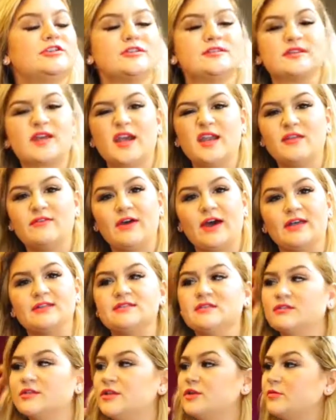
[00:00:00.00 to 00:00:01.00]
just kind of
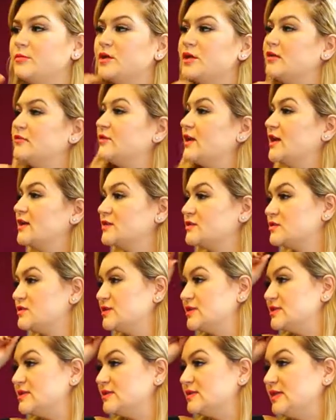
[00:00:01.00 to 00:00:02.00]
adds a little bit of
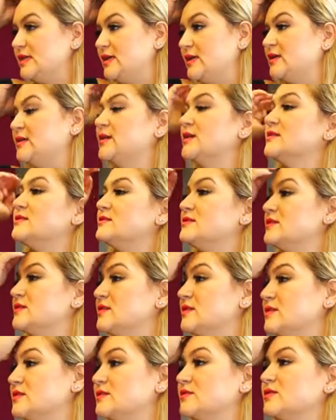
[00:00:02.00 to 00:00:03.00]
extra sleekness to
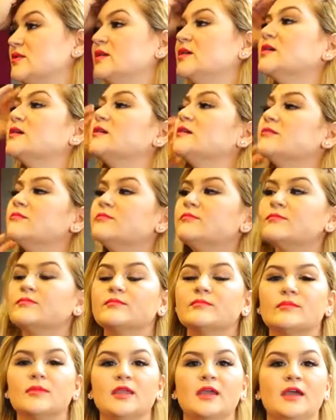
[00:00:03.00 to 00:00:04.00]
this look.
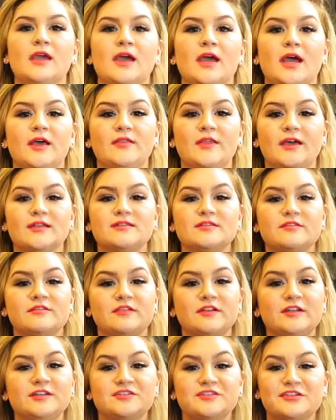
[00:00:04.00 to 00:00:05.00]
And that's the
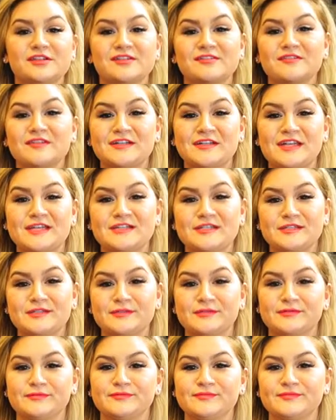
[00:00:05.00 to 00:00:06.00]
finished look for day
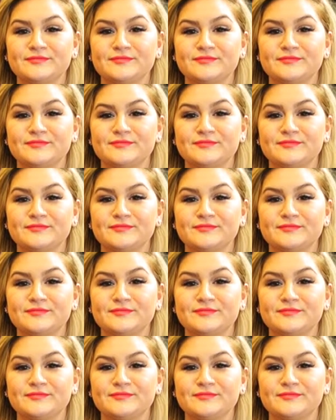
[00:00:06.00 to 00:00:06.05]
two.